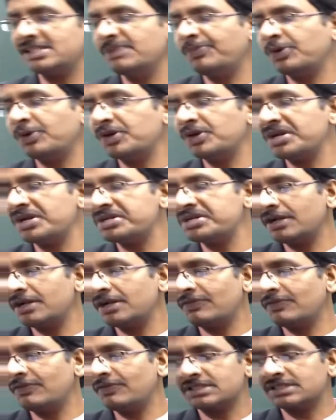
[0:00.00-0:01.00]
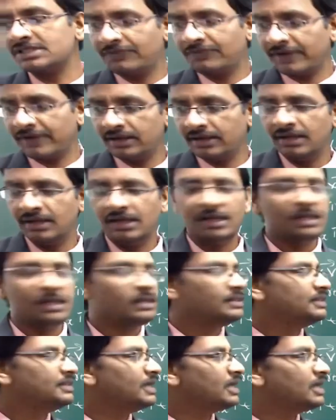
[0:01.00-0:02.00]
potential function phi,
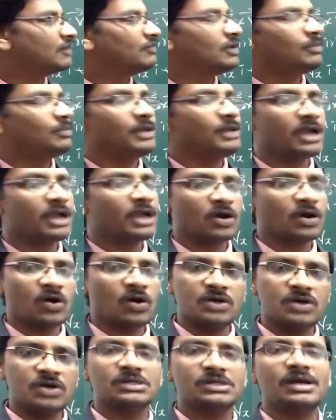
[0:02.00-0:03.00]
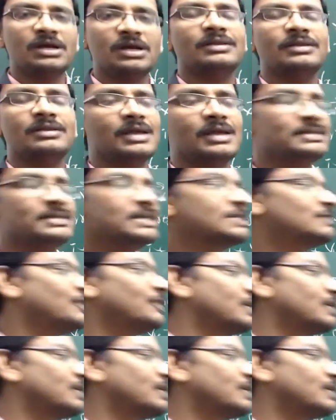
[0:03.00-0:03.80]
there will be a conjugate that exists for